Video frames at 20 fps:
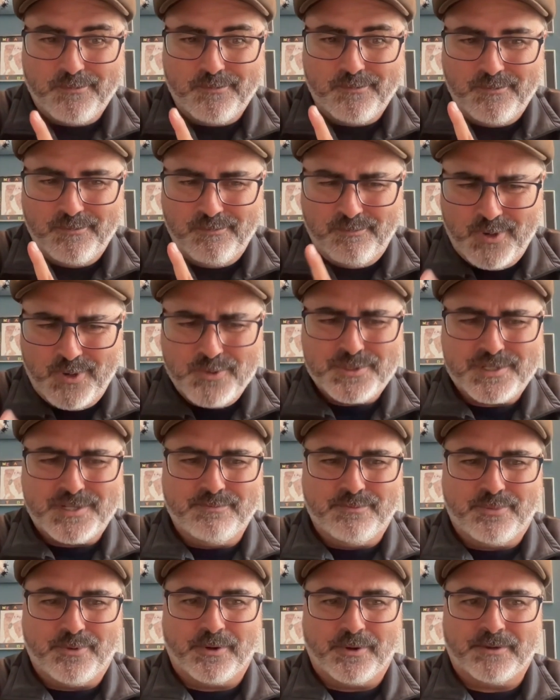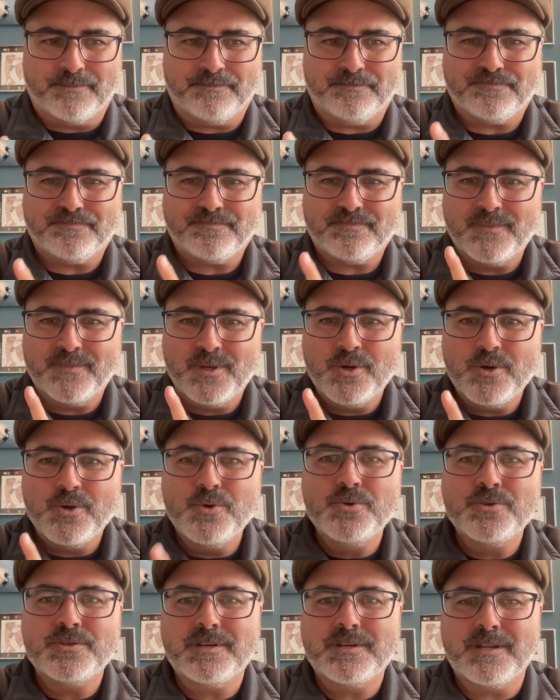most important,
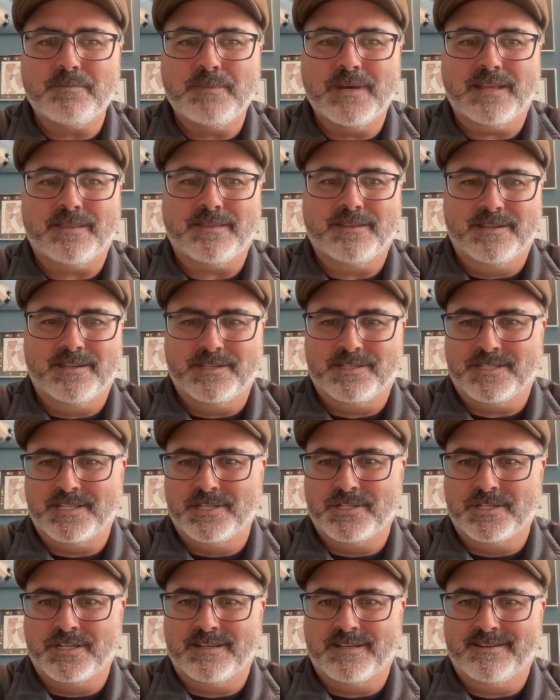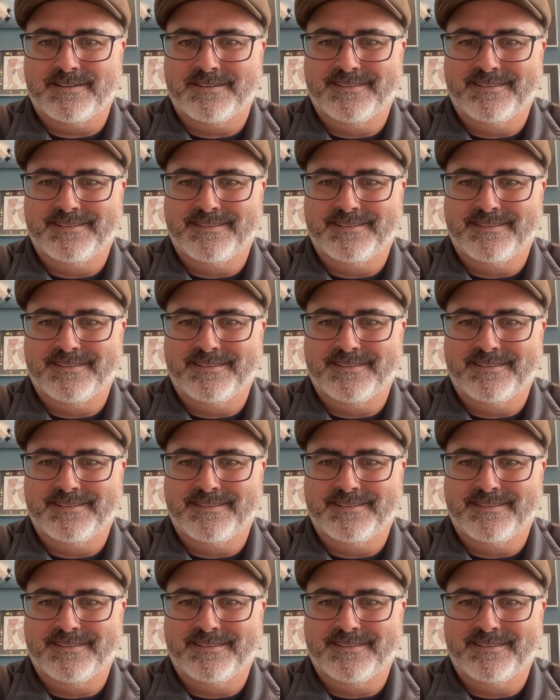who's going to make the decision?